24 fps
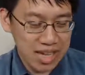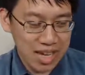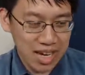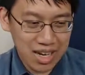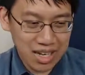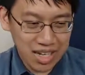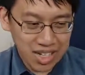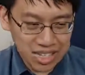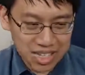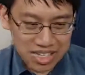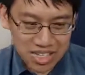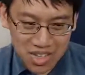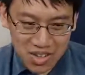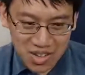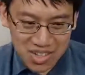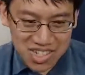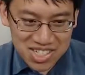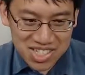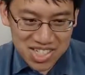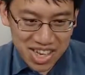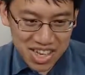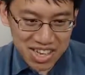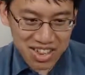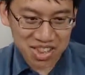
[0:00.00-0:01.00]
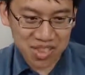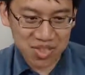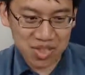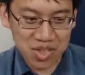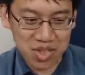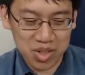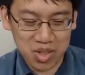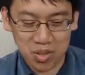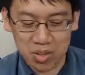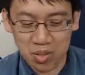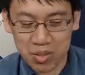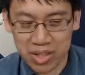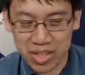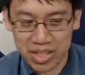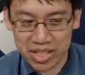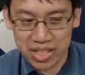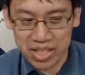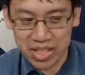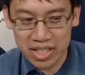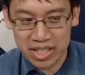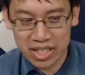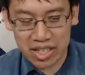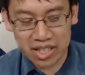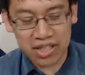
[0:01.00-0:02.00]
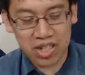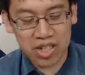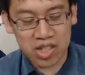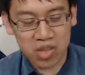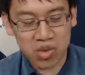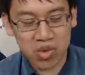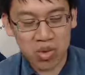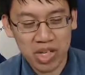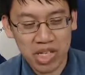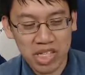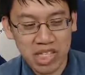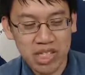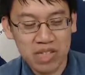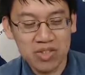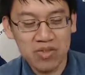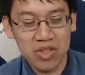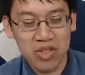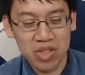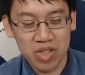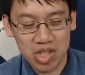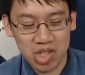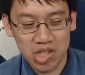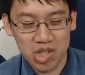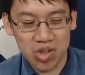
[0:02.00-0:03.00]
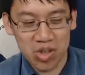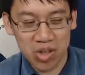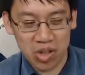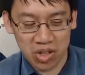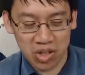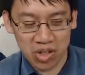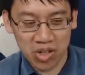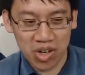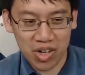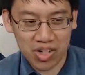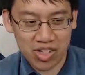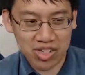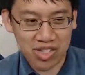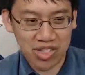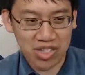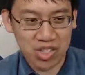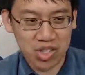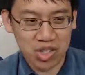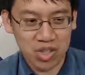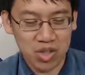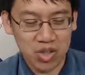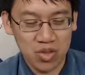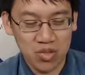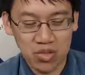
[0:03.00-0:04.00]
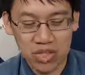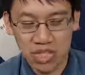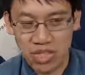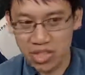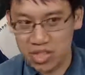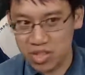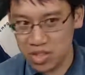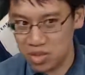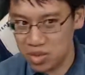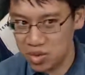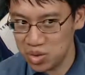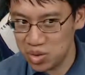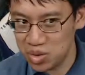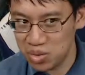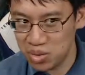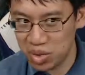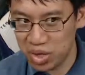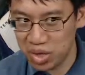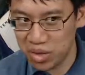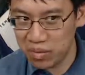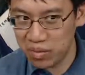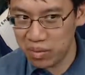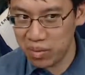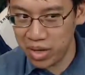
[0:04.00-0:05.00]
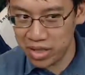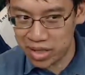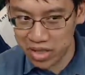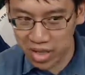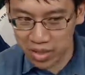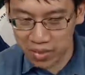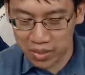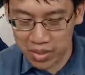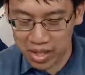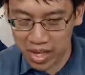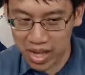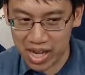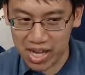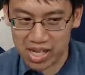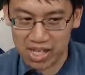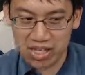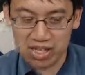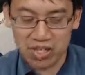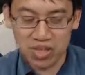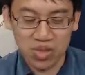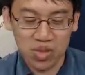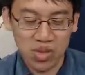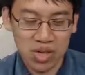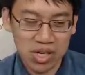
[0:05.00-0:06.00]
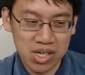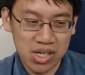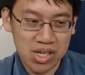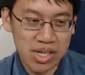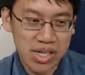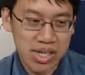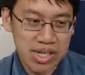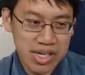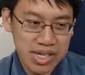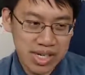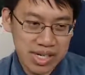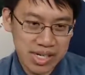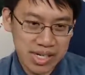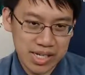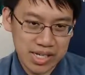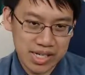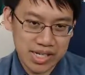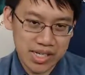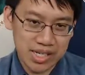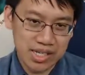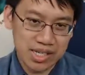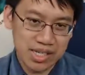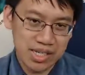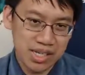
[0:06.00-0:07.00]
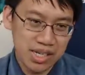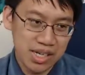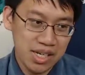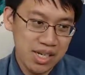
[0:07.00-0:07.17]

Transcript: and you get to know exactly what they're playing. And that's why it's a very strong card in Control v Control. Where it might not be as strong is